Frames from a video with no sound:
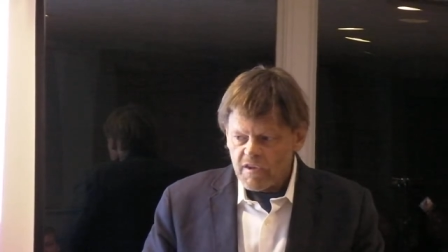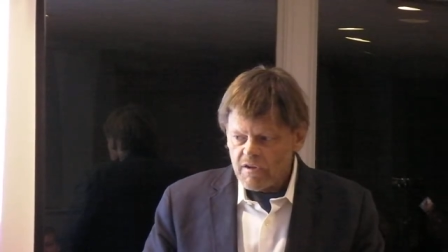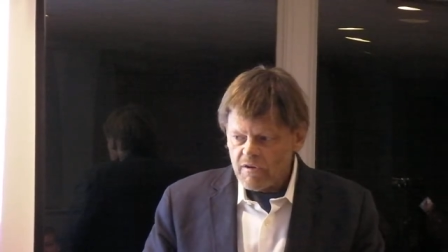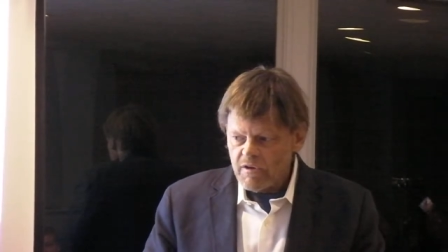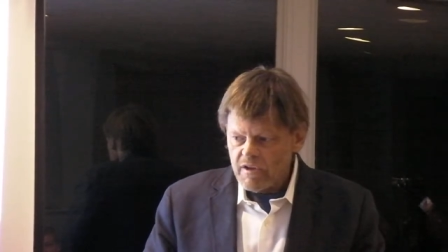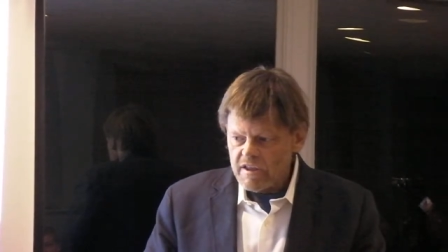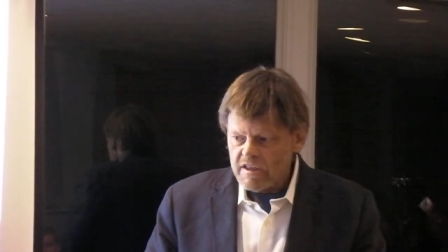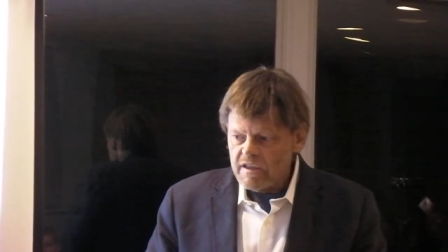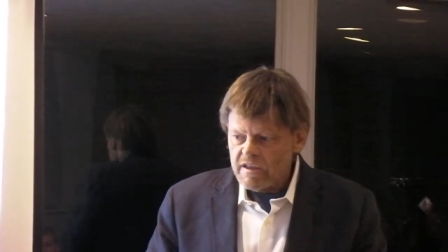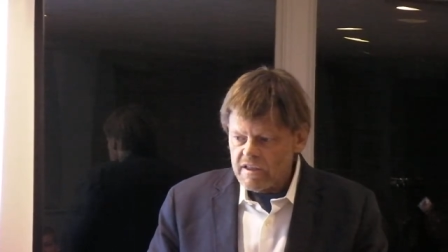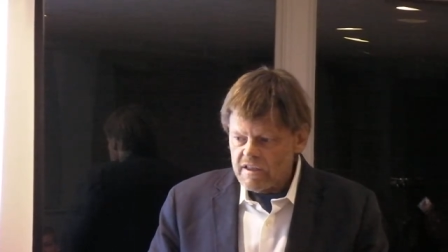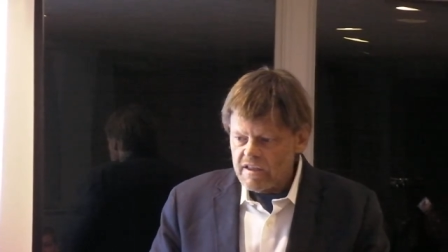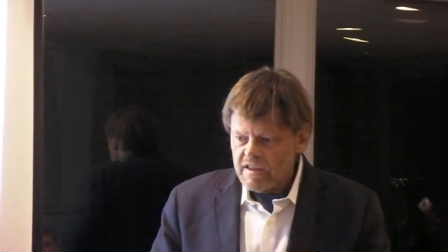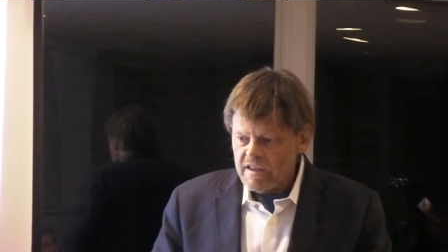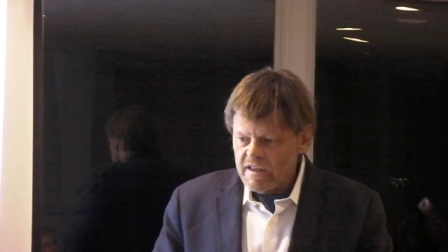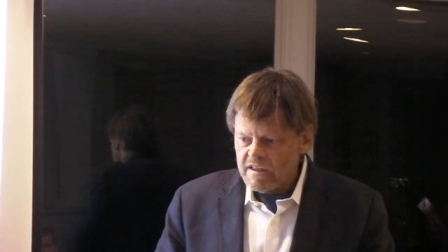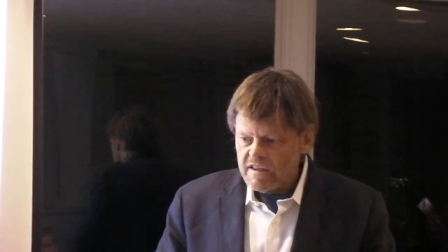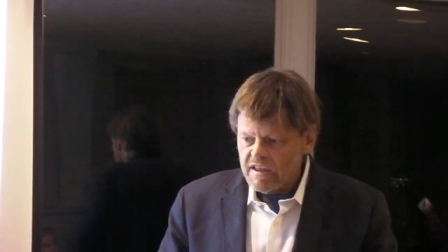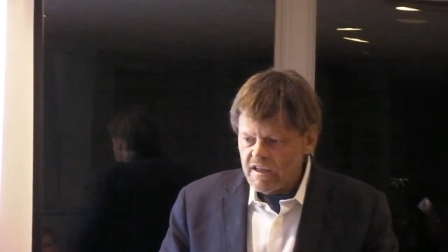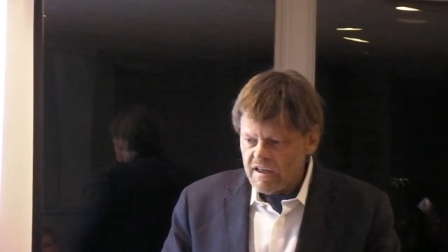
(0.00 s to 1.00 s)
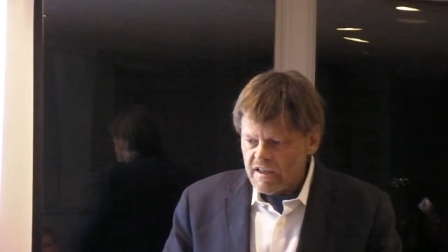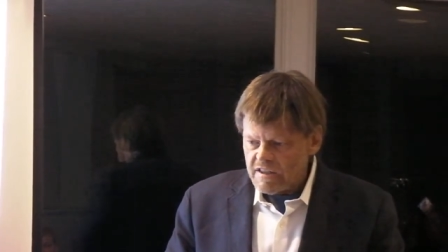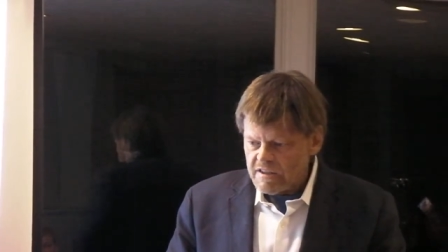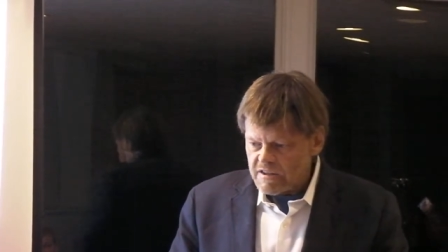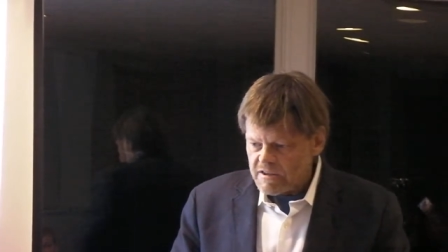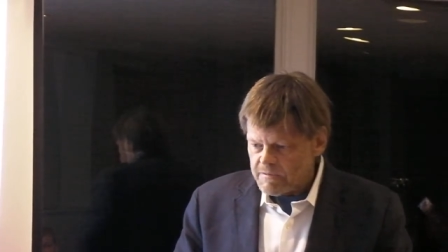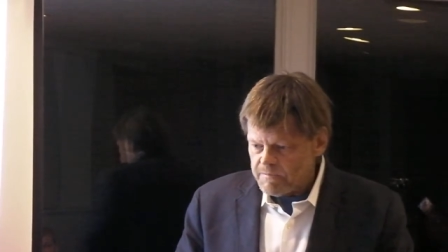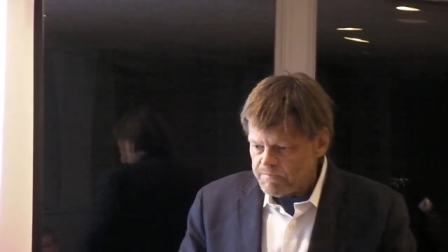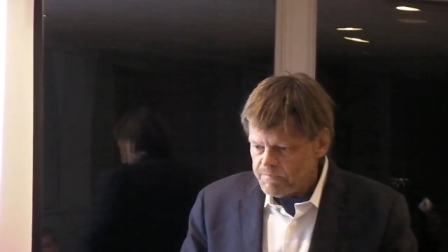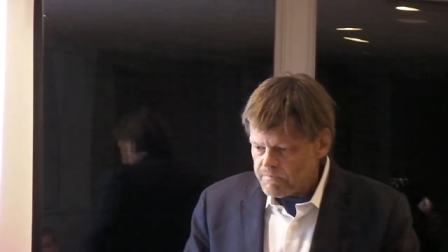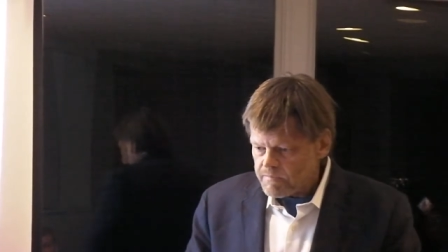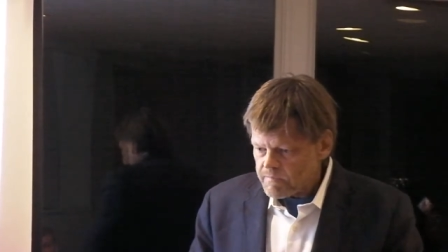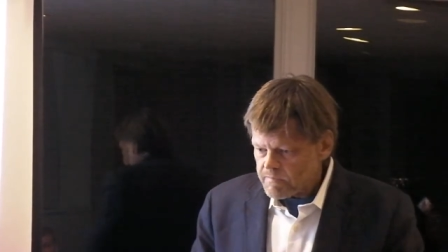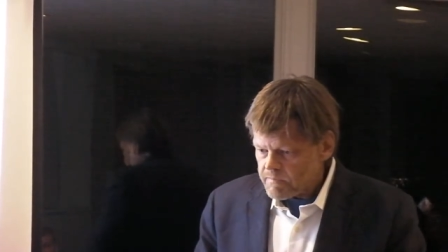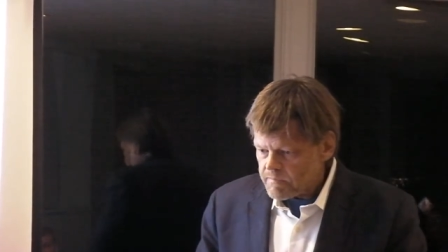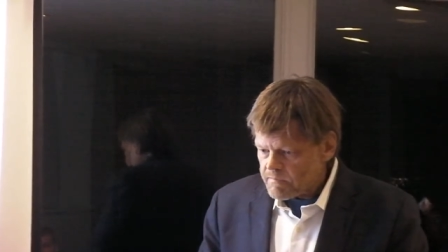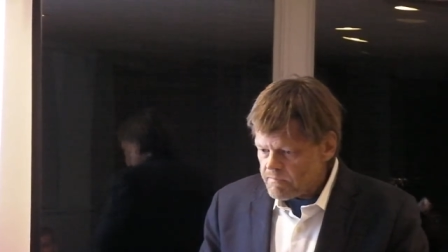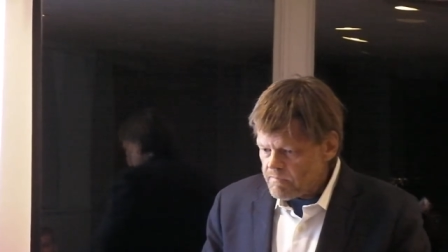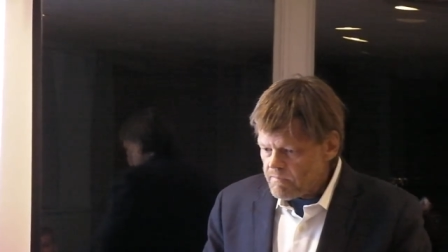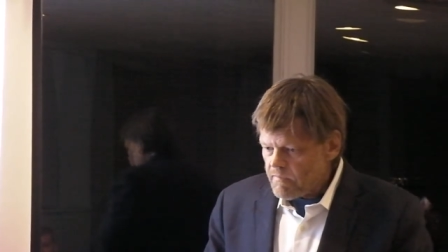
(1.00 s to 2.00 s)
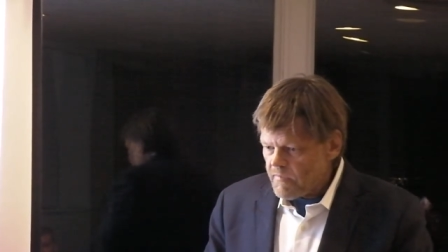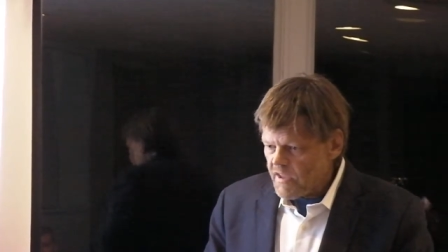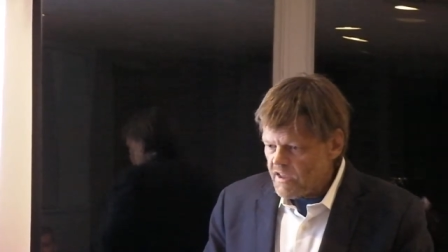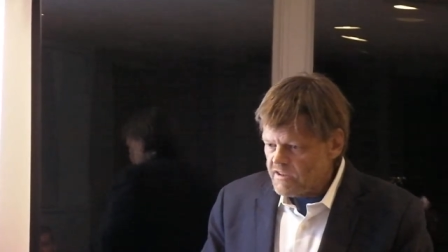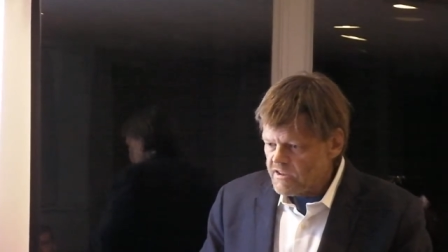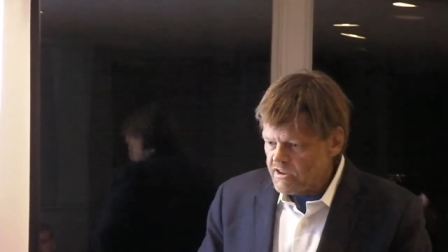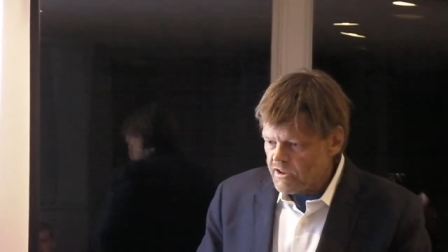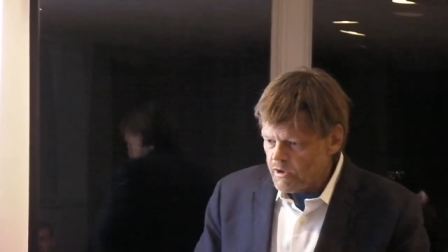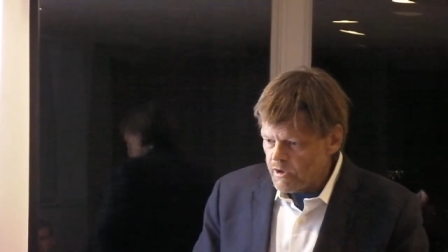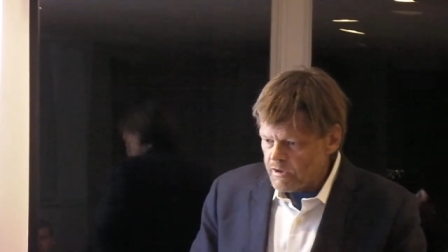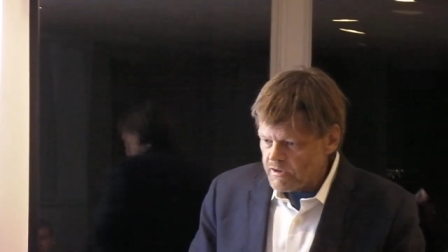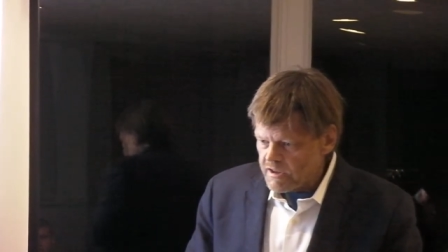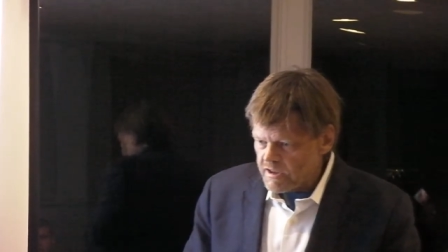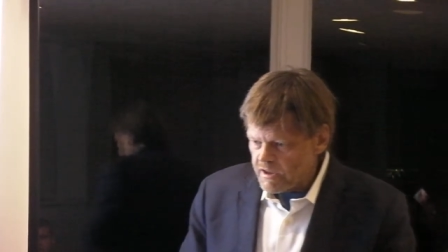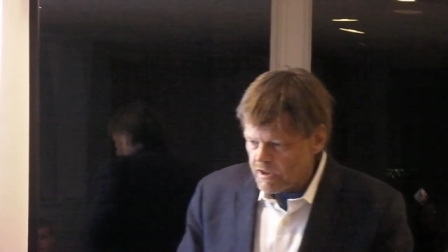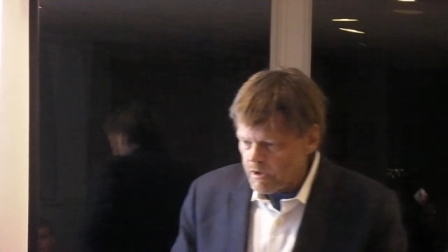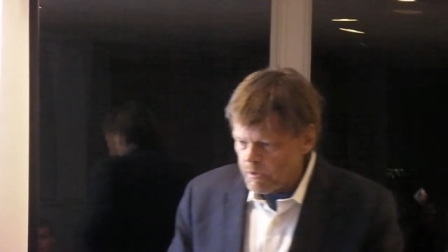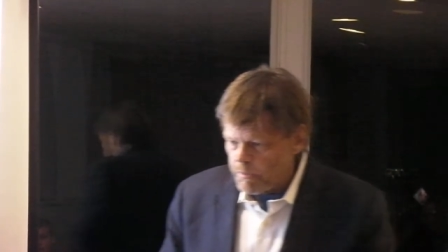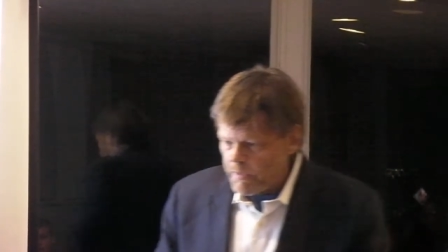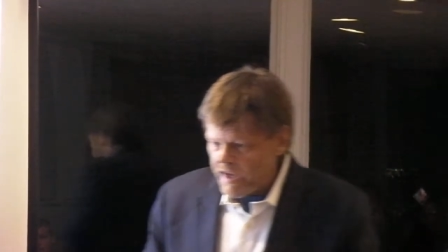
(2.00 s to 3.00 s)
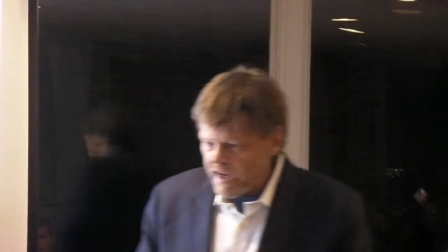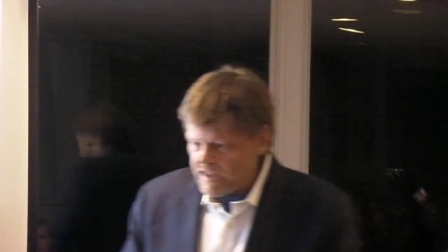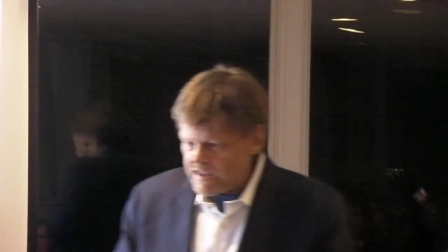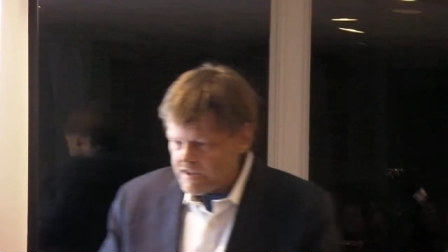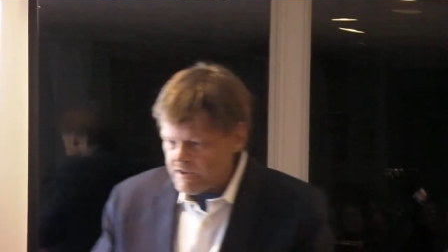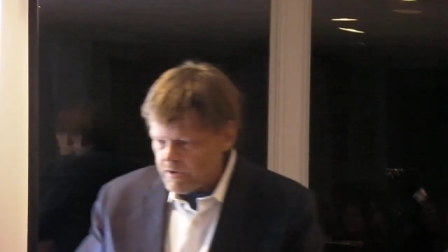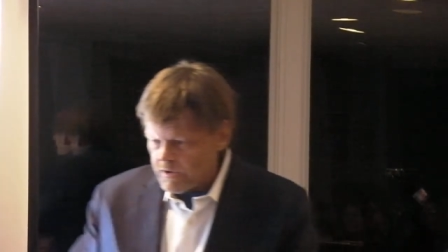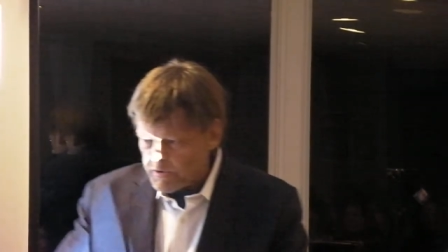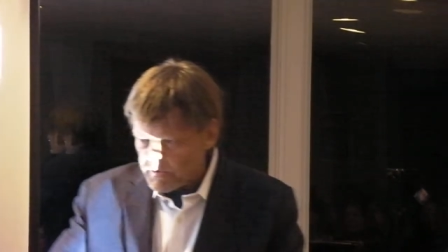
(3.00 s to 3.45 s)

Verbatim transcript: But it does. So to go back to